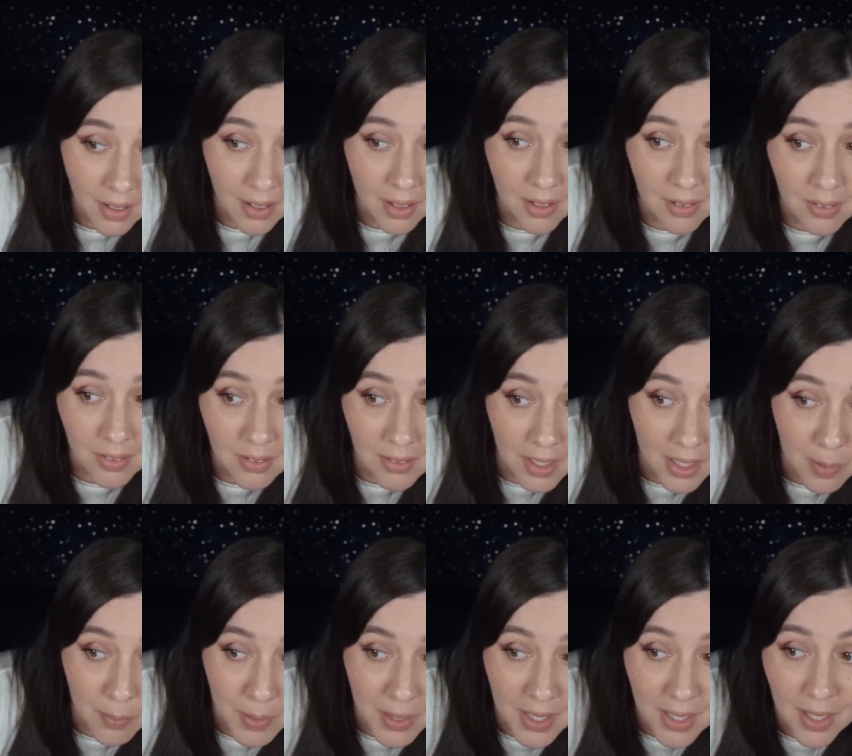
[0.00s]
is this going
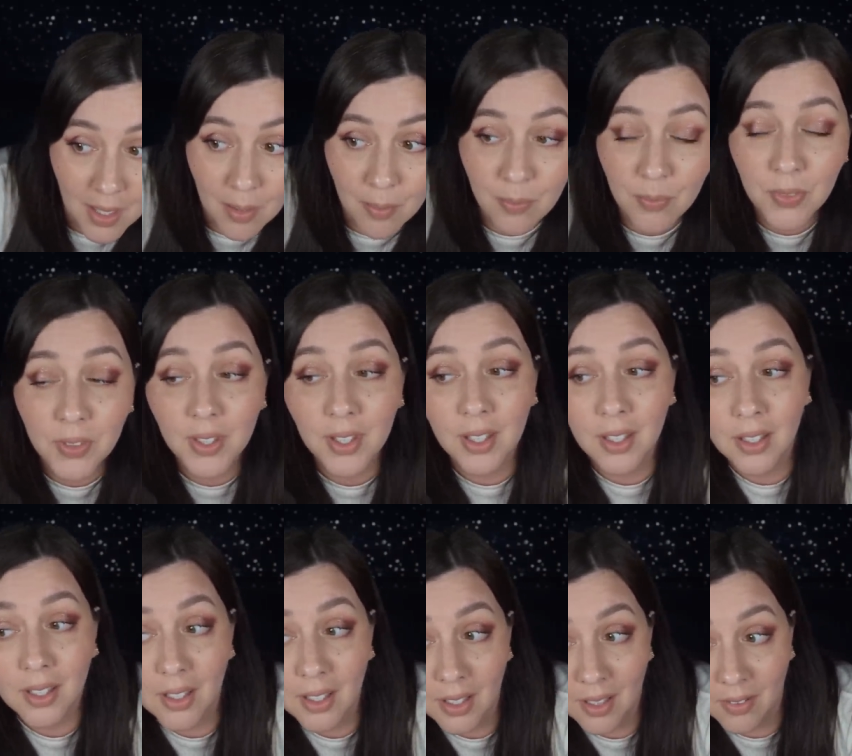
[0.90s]
to be him?
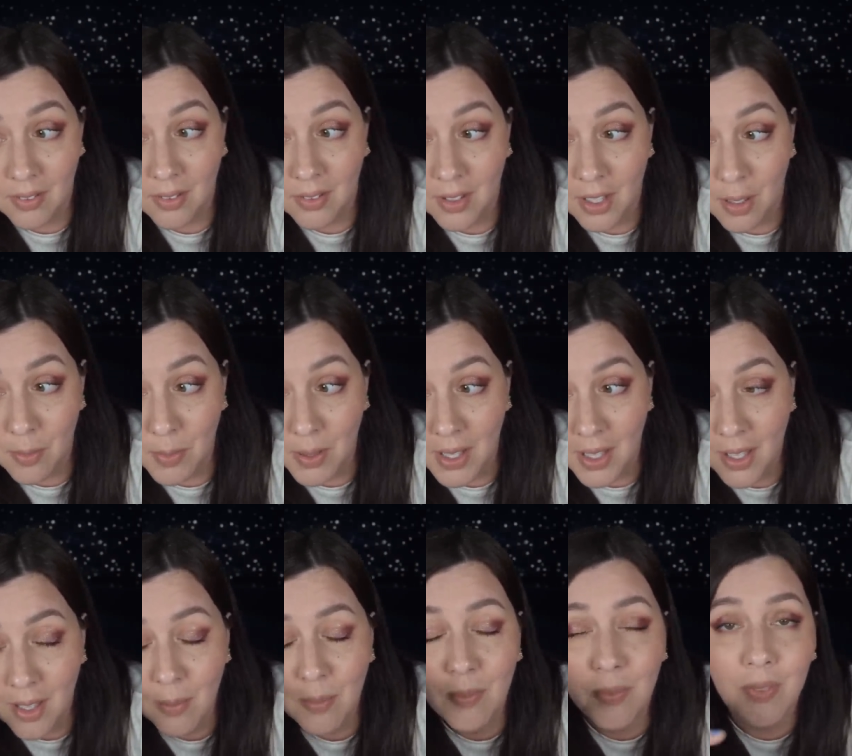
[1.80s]
Is this going to be
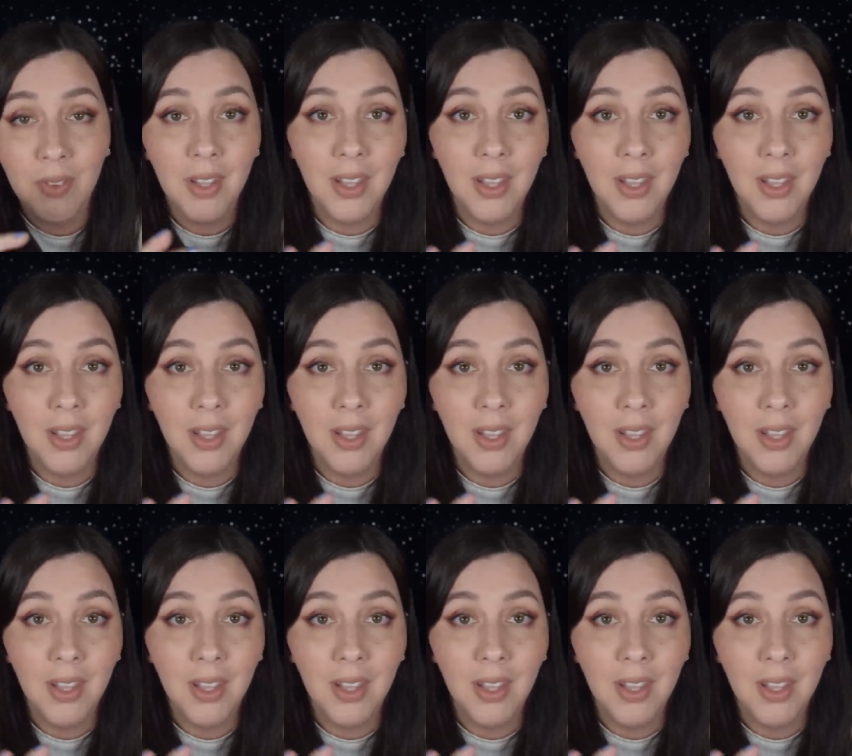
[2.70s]
him?